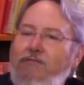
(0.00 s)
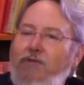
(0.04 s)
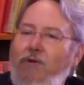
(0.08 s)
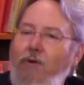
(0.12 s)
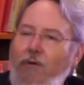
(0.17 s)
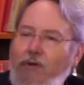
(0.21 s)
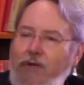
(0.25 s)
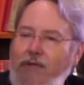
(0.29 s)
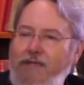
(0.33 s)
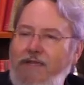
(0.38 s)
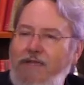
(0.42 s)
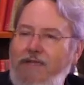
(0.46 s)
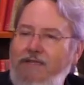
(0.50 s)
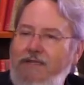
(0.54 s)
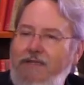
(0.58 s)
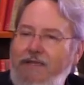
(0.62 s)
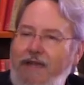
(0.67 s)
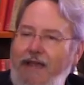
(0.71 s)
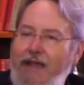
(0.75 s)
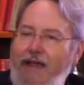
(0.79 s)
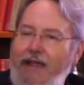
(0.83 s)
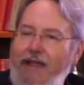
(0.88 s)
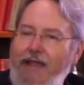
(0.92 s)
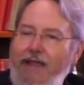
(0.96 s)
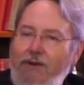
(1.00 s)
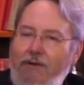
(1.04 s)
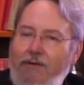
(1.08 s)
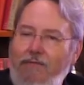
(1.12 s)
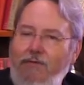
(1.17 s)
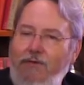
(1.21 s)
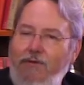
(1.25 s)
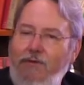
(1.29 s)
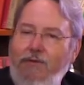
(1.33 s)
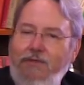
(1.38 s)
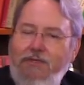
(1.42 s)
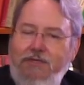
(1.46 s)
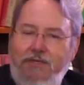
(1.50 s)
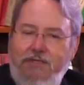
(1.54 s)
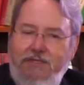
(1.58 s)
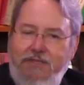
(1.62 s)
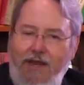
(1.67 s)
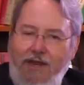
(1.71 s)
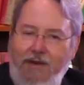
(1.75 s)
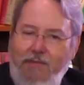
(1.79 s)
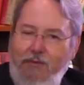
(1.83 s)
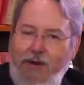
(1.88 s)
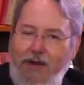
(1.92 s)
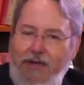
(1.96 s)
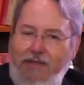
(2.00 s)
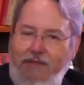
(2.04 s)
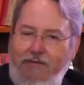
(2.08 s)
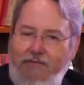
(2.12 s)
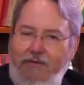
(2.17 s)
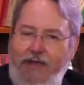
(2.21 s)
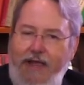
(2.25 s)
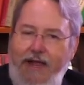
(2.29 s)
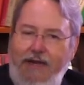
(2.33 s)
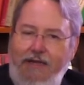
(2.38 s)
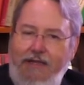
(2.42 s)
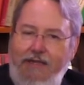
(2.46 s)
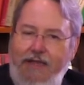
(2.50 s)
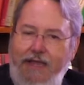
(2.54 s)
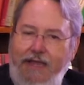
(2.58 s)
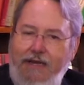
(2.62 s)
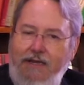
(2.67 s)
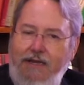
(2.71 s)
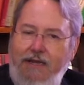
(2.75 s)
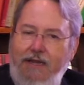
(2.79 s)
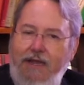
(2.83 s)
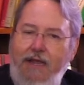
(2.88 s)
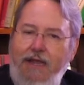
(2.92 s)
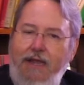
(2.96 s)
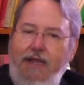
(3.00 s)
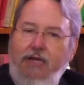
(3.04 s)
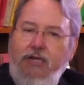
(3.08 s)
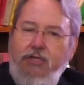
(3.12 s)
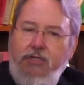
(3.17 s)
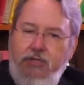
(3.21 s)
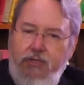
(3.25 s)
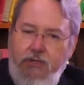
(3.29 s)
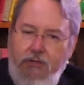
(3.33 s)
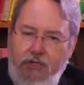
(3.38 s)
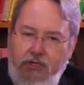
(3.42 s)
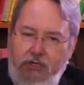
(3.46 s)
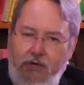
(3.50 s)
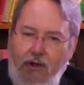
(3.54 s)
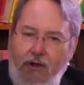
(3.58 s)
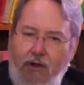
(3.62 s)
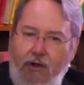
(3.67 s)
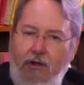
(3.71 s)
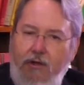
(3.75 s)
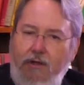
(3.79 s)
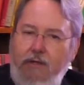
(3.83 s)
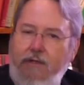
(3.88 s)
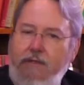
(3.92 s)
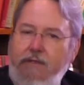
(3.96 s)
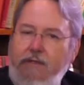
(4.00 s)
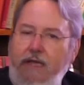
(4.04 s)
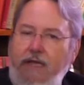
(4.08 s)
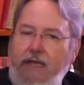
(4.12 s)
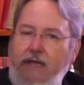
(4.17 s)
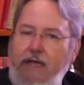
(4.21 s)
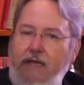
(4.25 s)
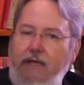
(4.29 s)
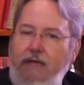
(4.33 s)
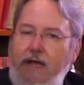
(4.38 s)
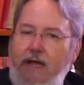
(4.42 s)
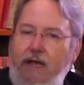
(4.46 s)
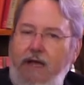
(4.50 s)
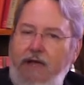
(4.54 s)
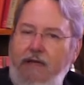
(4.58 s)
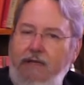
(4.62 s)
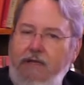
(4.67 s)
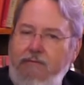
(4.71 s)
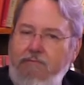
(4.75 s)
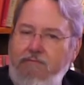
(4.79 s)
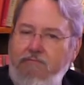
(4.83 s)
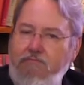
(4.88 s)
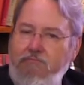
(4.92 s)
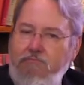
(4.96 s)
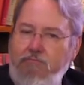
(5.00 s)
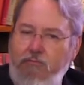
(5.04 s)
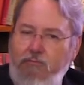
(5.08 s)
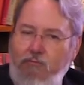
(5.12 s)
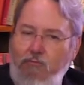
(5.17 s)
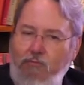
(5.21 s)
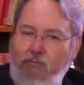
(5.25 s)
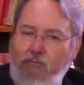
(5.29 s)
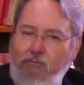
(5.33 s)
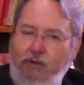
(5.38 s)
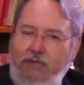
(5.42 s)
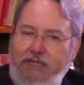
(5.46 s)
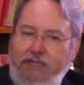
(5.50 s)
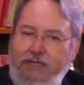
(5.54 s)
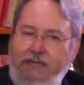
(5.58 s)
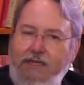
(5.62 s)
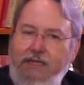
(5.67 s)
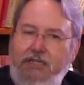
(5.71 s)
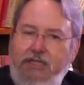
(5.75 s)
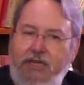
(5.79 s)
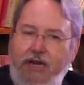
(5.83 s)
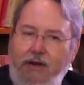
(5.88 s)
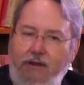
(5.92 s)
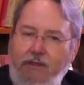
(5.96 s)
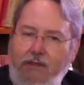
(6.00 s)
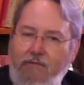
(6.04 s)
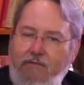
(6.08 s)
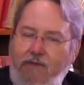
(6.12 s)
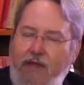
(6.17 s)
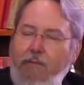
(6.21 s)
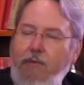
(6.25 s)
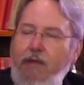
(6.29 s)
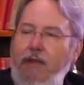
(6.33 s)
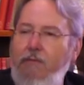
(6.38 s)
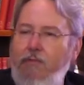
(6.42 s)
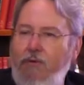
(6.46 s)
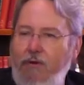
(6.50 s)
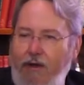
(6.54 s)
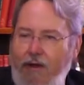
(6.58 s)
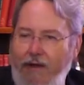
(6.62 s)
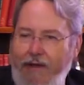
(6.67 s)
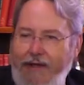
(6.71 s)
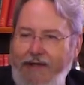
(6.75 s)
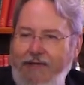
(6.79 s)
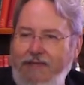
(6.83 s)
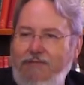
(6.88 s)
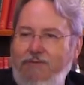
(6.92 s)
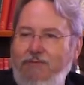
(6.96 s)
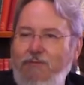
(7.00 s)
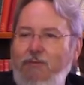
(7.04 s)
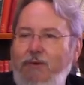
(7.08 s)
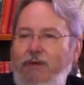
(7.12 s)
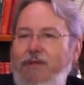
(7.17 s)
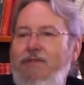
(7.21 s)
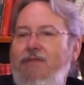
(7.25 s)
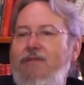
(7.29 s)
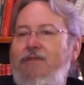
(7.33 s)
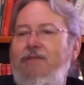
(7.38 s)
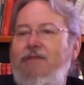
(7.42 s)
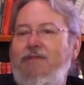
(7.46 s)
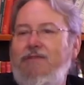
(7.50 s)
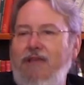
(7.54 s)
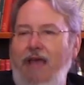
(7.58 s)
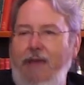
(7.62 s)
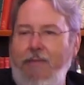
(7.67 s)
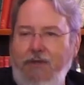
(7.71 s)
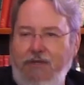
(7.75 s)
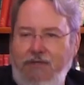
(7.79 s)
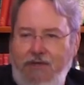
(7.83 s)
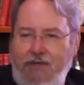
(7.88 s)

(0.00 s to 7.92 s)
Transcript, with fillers: for holding this uh, interview is to celebrate the fact that Xu Shong uh, uh, recently shared the Veblen Prize with Simon